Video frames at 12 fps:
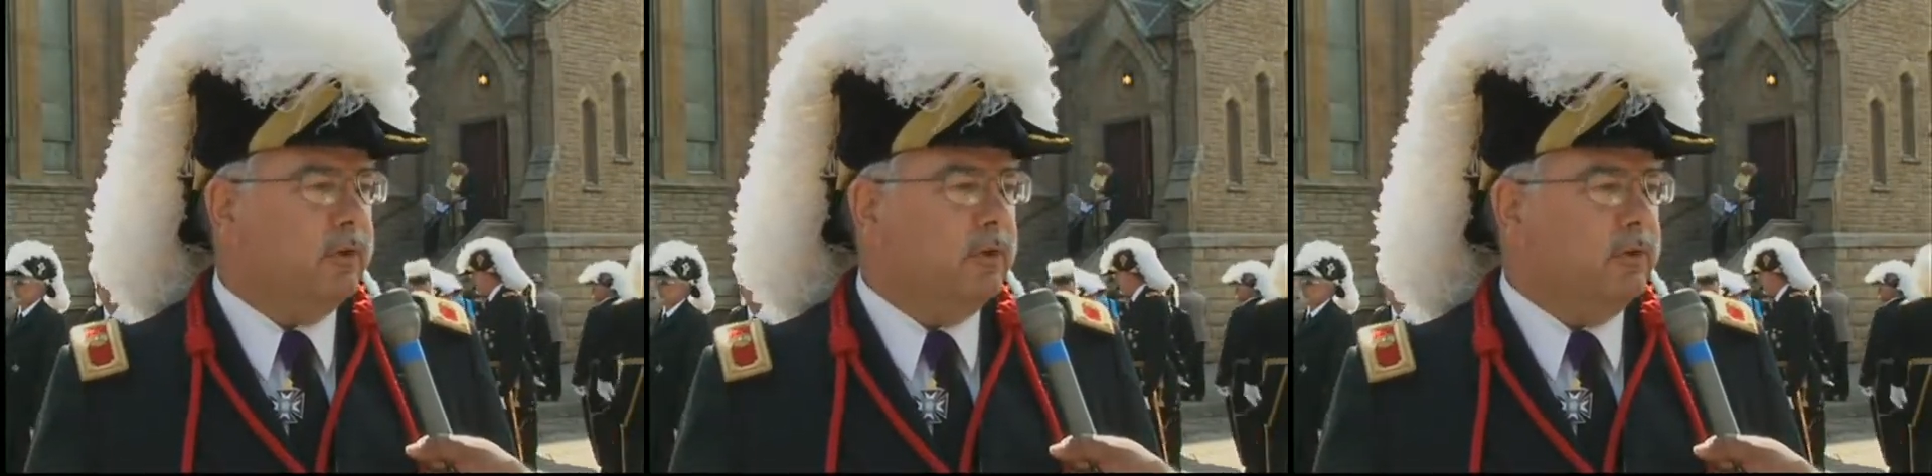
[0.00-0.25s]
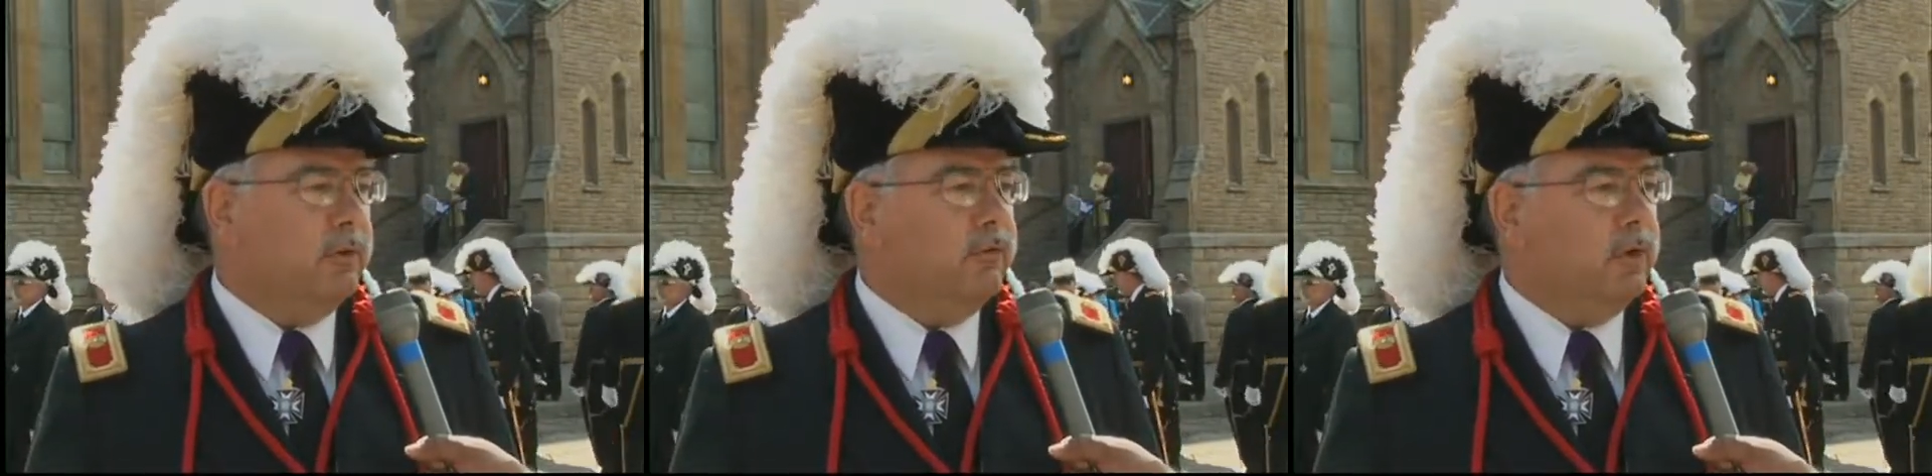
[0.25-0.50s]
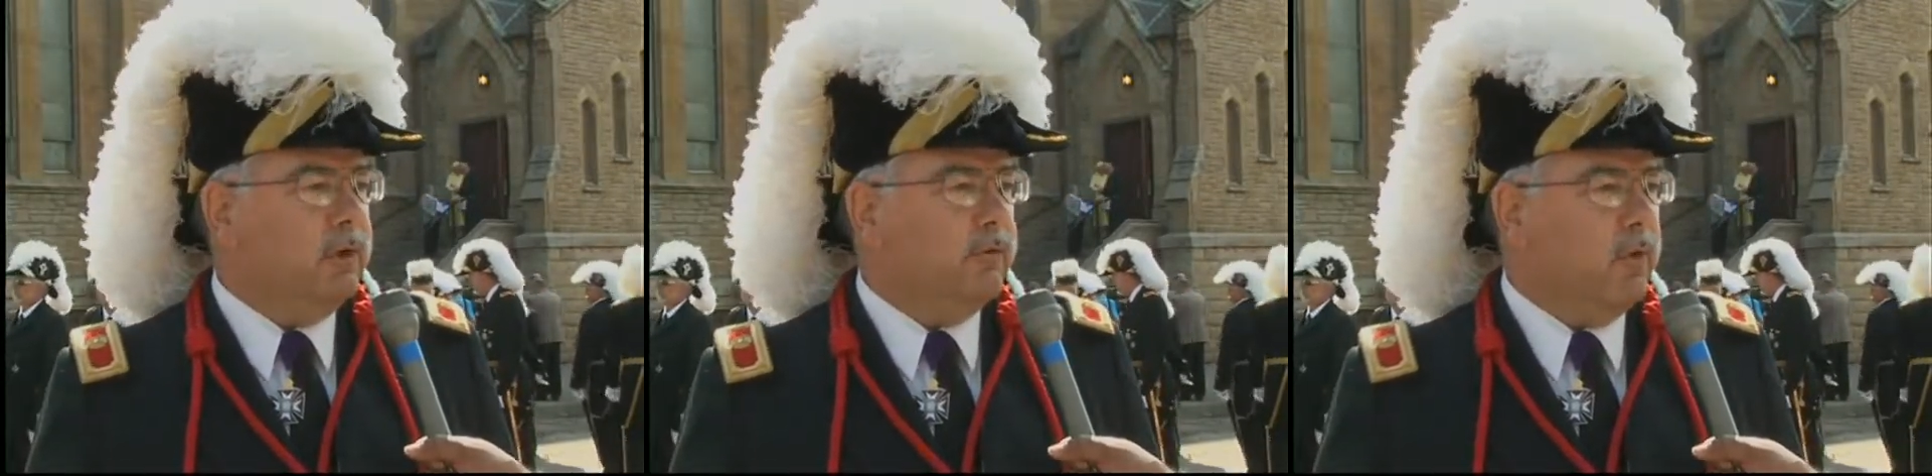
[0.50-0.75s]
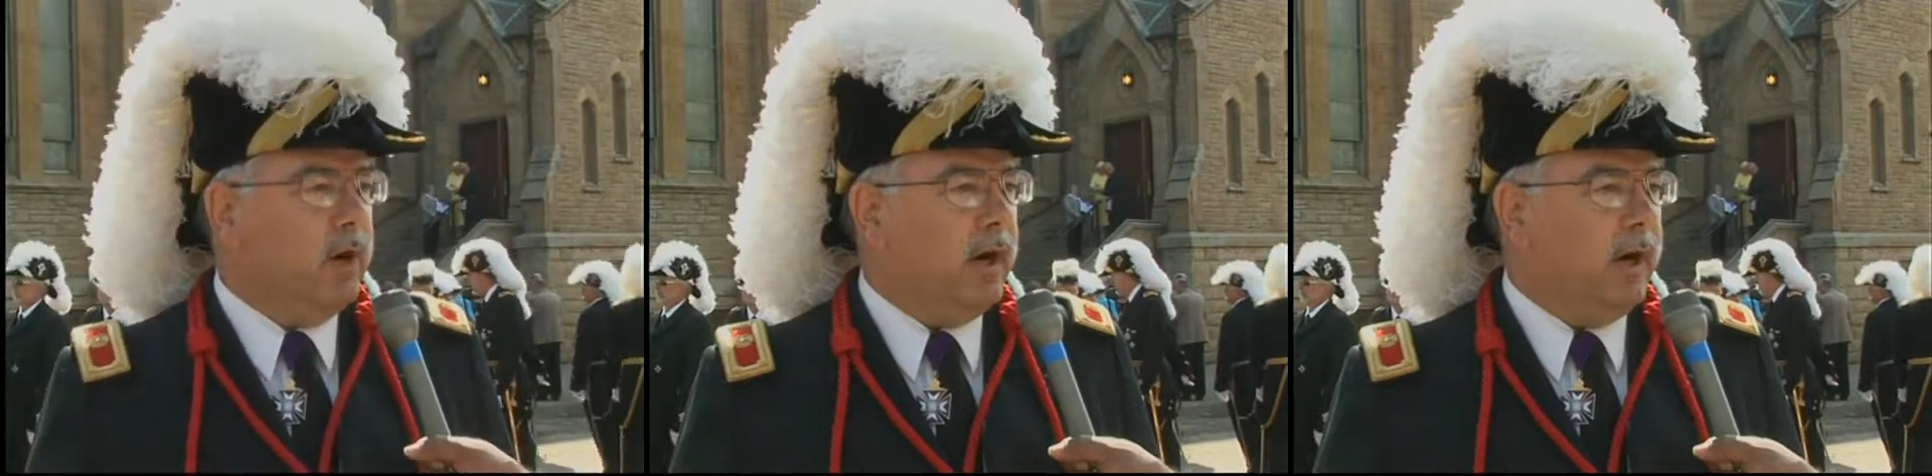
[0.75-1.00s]
here in the state of
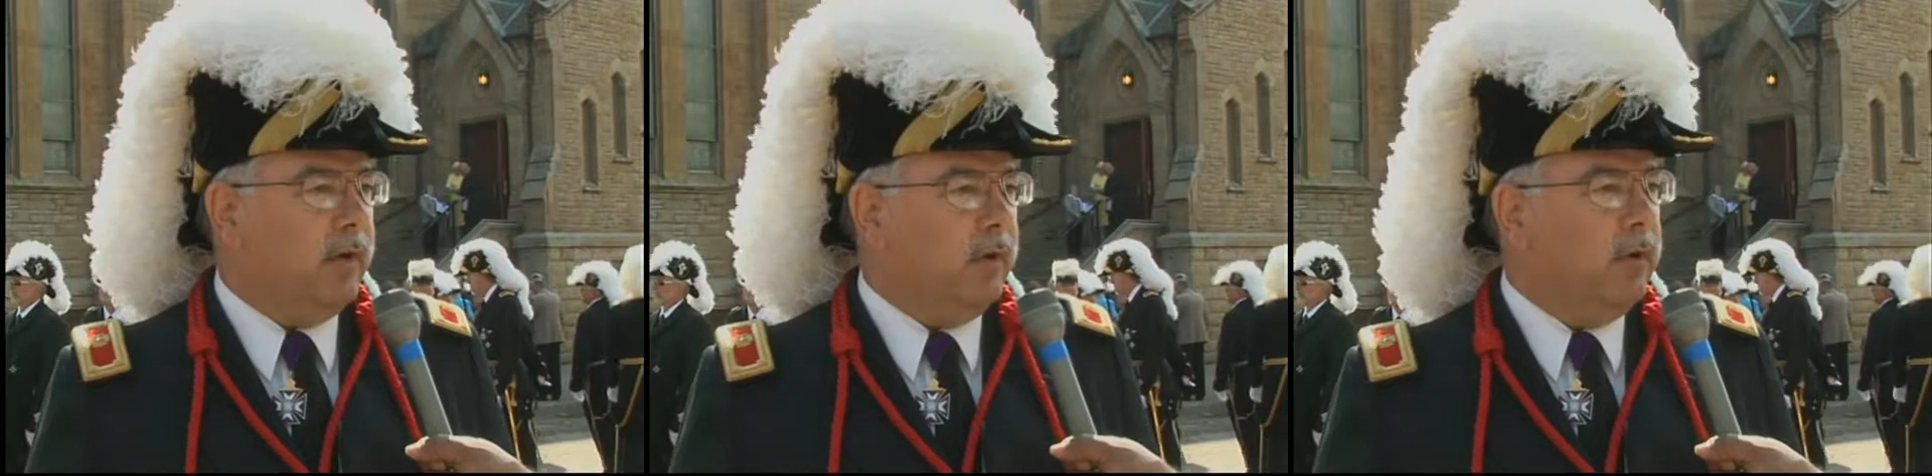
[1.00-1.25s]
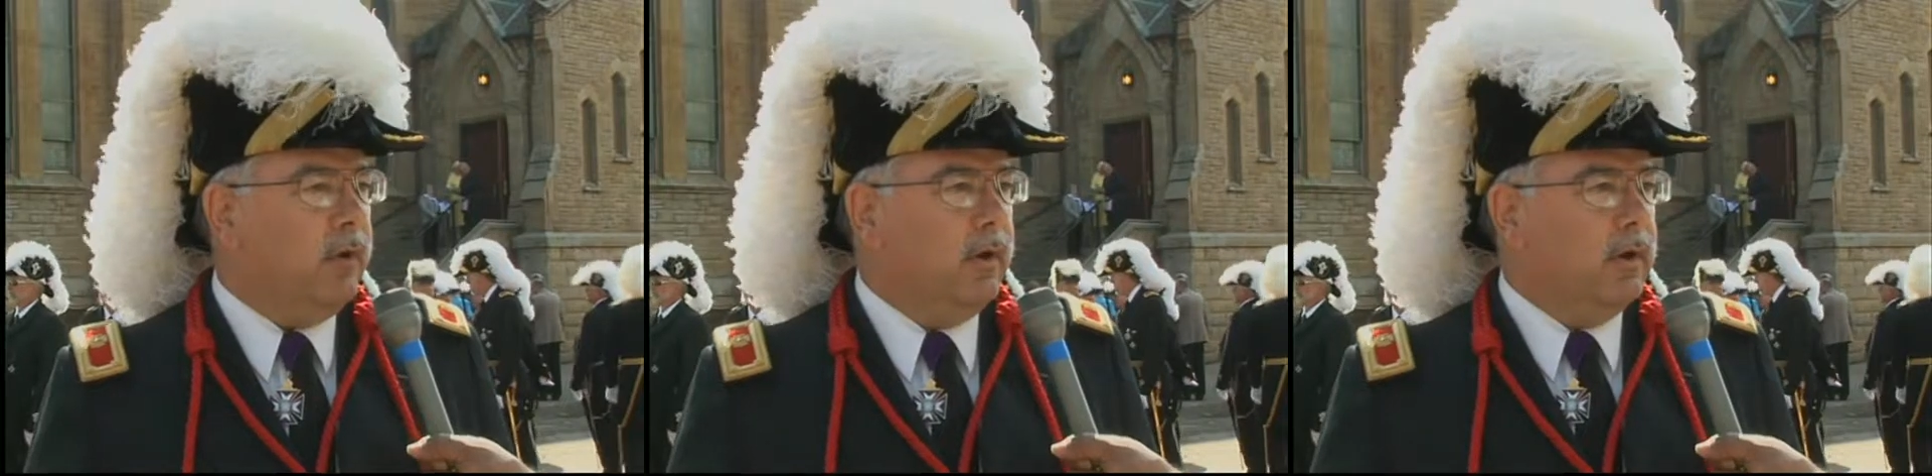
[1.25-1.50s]
Ohio